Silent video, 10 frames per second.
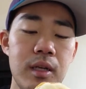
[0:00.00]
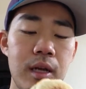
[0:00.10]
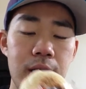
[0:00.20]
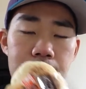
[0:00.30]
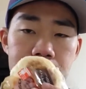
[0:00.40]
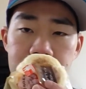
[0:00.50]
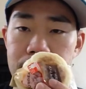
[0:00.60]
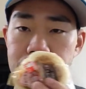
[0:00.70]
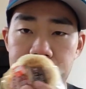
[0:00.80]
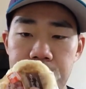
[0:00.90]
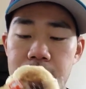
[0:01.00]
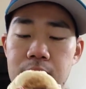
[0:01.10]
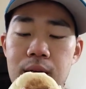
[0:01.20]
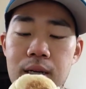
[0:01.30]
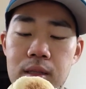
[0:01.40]

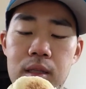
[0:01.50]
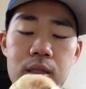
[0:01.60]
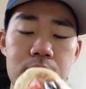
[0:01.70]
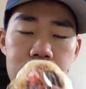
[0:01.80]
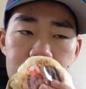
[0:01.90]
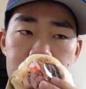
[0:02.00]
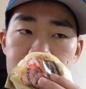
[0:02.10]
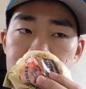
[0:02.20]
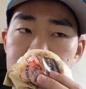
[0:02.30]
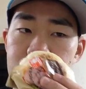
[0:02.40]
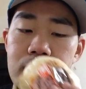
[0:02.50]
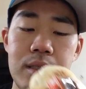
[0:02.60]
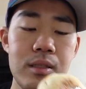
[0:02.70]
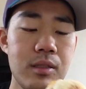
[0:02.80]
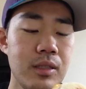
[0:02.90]
Yeah, this
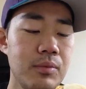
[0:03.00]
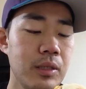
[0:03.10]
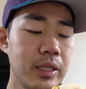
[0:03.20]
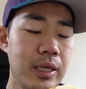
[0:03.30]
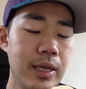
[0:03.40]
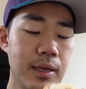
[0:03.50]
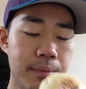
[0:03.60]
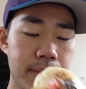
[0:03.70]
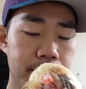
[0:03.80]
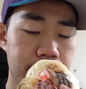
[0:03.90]
does not smell like ham.